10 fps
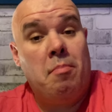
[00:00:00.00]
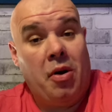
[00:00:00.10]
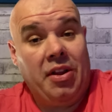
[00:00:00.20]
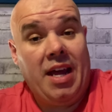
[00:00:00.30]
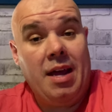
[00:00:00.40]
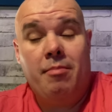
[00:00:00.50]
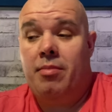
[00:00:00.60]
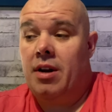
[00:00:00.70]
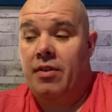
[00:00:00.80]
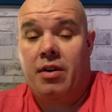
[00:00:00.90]
Monday, but
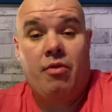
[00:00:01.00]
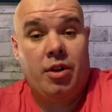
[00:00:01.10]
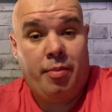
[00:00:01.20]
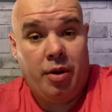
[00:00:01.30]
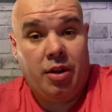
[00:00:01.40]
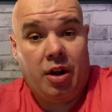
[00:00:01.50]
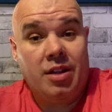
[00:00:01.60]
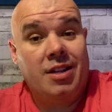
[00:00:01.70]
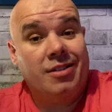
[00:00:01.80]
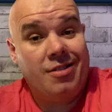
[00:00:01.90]
I never got around to putting it out
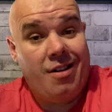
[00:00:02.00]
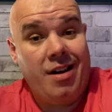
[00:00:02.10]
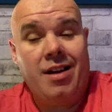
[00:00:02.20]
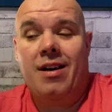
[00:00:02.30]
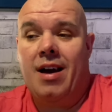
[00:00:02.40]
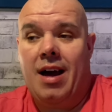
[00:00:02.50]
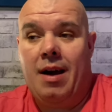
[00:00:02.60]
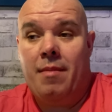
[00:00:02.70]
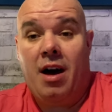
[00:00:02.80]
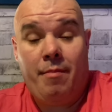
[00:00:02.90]
until now.
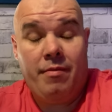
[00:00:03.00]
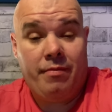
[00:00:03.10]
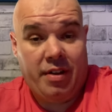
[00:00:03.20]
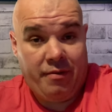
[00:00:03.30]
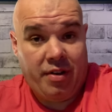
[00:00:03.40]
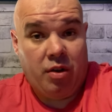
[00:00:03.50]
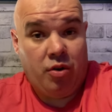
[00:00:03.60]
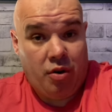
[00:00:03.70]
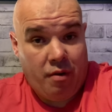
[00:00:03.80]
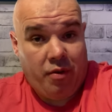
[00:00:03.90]
I have been videoing
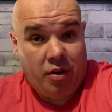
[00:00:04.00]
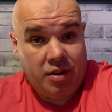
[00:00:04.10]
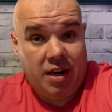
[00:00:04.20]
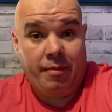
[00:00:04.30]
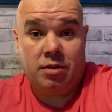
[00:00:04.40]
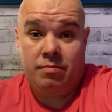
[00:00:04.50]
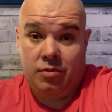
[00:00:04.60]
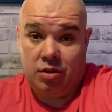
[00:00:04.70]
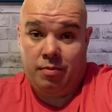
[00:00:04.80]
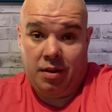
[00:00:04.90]
another vlog today, which I'm
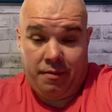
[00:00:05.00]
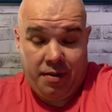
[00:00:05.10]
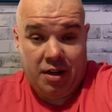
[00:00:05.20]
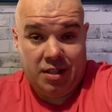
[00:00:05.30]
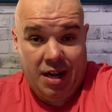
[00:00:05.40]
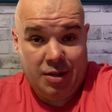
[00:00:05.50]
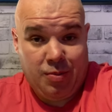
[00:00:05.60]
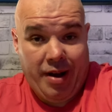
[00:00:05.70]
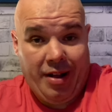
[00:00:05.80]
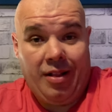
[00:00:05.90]
just about to finish now as
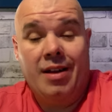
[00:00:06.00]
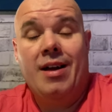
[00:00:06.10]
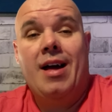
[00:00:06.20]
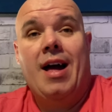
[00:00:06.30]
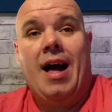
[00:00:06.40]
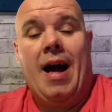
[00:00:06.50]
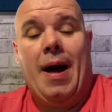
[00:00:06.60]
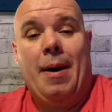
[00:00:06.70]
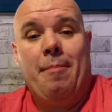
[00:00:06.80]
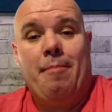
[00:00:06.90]
well. But
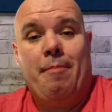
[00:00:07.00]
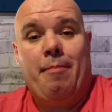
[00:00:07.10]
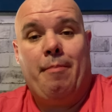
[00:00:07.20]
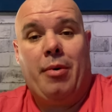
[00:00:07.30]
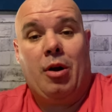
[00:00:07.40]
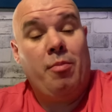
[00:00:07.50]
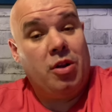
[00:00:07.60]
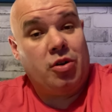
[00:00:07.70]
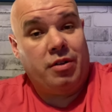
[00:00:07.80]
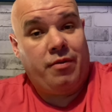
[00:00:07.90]
I hope you
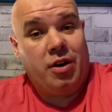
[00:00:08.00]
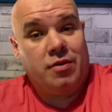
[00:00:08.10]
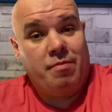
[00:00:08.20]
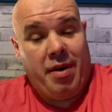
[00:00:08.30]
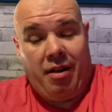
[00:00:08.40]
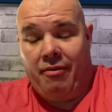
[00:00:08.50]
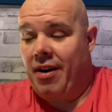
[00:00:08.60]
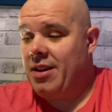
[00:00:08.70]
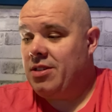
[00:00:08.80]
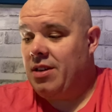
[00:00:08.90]
enjoyed the footage from
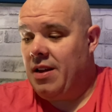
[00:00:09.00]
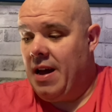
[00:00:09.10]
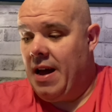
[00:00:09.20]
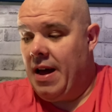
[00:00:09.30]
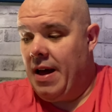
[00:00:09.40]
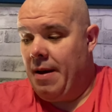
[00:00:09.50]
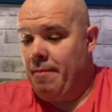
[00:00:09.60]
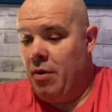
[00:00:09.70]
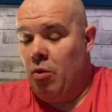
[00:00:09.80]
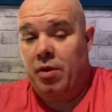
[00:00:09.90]
Belfast. I
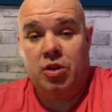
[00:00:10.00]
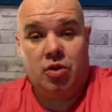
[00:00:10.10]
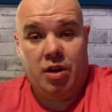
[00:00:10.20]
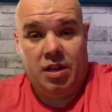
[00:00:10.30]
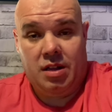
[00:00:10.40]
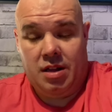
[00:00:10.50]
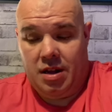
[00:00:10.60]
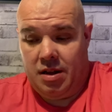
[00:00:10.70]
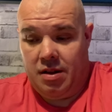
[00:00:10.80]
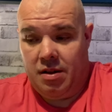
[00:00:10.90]
hope you enjoyed
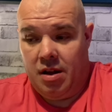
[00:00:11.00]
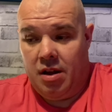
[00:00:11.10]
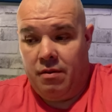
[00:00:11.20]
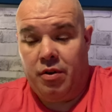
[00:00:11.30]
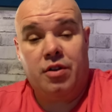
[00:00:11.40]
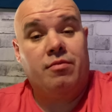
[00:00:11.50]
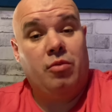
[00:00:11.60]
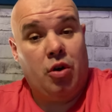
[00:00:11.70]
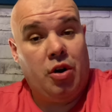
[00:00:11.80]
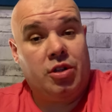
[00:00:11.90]
the footage from
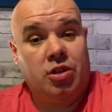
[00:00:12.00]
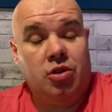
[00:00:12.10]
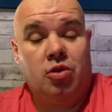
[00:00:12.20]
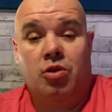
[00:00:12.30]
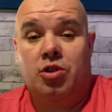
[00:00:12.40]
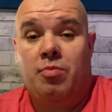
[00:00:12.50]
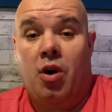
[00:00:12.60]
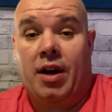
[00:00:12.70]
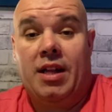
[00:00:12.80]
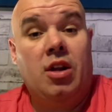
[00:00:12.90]
Lewis at George's
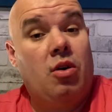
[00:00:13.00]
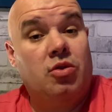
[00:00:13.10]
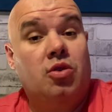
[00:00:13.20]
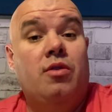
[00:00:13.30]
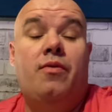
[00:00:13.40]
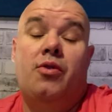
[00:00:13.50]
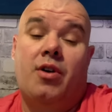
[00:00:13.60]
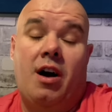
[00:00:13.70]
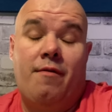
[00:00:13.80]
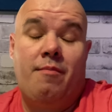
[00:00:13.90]
Market, and also the
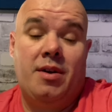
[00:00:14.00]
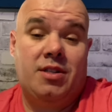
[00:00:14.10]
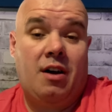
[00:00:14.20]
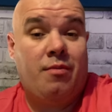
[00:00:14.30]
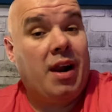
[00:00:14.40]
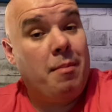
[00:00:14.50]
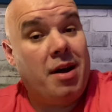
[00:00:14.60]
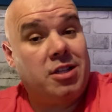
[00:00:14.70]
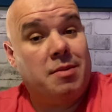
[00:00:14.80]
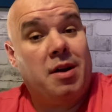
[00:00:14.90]
photograph of myself when I
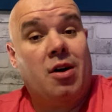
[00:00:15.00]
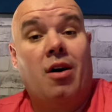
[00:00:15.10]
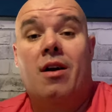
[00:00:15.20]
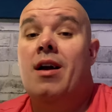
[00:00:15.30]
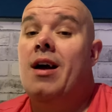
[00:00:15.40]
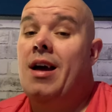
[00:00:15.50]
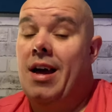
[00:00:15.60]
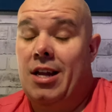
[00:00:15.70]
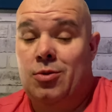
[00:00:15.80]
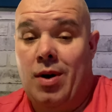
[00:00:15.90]
met Jimmy Carr,
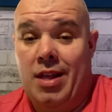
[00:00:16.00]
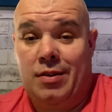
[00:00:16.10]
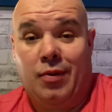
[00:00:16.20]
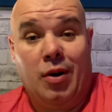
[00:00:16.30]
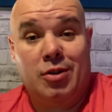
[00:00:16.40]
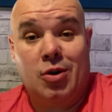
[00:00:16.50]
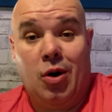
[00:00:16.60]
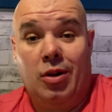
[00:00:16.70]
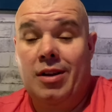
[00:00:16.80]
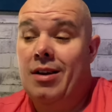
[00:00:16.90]
hence why this vlog is
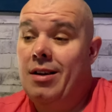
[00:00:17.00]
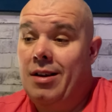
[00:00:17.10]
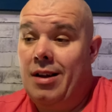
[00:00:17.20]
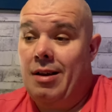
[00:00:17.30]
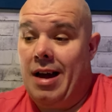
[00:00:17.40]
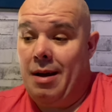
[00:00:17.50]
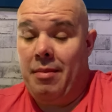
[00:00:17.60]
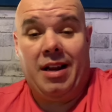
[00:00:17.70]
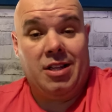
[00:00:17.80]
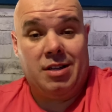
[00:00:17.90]
called
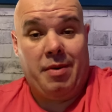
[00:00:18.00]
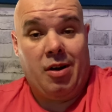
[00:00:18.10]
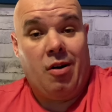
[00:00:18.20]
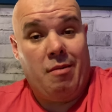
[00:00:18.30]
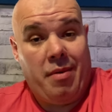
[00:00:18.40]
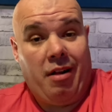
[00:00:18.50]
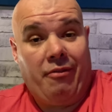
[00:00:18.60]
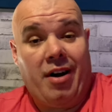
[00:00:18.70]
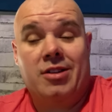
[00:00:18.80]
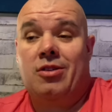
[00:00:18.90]
Meeting Jimmy Carr in
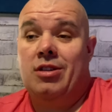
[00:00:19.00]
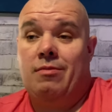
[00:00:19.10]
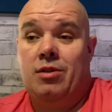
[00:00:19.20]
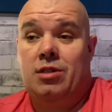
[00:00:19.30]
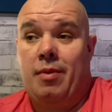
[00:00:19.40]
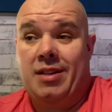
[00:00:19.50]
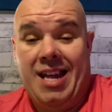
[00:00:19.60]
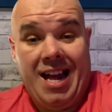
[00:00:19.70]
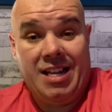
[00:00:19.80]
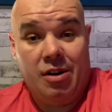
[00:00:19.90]
Belfast, because it was about
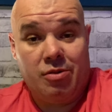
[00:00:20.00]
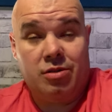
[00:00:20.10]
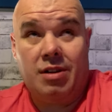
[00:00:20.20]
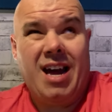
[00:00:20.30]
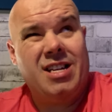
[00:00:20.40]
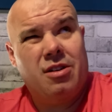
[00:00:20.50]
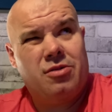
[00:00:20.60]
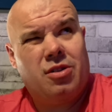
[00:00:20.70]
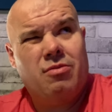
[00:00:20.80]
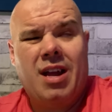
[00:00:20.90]
10 years
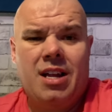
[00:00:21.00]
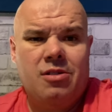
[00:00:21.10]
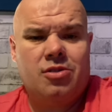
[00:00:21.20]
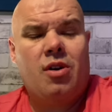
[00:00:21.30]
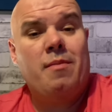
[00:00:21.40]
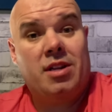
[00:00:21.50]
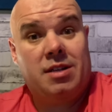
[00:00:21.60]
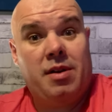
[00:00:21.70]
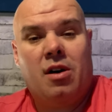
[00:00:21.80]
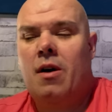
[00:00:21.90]
ago I met
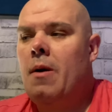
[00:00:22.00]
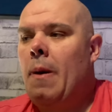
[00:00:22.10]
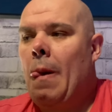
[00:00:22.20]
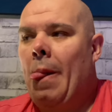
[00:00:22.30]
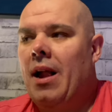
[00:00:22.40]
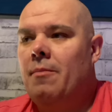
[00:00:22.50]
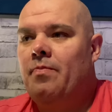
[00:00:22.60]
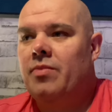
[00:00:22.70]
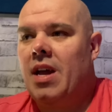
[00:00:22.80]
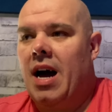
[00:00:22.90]
Jimmy Carr,
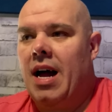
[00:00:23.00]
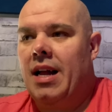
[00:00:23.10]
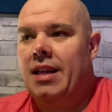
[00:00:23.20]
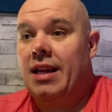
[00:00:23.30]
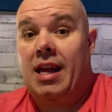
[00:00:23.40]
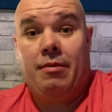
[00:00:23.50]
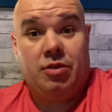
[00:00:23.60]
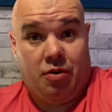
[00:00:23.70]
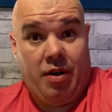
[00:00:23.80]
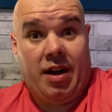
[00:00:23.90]
and he was a
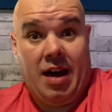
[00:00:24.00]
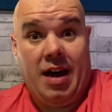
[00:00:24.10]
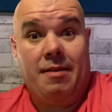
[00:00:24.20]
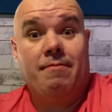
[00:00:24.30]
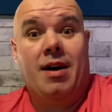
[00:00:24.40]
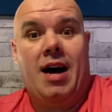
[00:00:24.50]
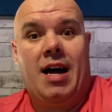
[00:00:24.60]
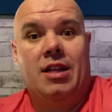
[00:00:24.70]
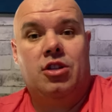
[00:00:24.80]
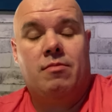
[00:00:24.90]
great guy.
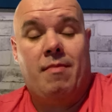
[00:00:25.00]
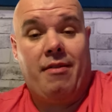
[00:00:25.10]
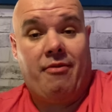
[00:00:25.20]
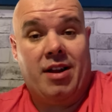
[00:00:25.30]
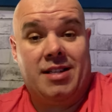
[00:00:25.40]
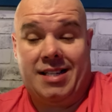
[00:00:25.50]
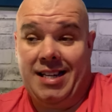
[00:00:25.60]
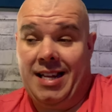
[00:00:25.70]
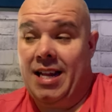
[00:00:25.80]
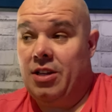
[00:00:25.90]
And some of my friends actually
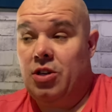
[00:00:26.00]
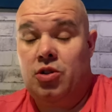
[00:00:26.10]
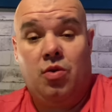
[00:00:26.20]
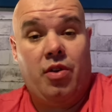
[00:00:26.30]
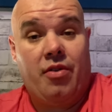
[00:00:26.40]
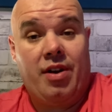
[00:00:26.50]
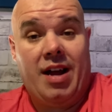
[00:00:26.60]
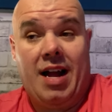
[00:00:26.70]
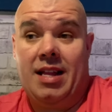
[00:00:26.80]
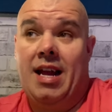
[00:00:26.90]
attended a show the other night
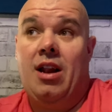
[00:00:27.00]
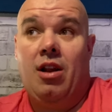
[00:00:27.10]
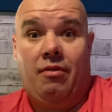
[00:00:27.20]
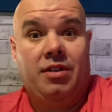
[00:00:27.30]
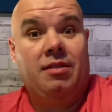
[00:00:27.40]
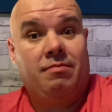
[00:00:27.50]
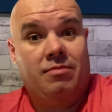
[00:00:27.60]
and they loved it.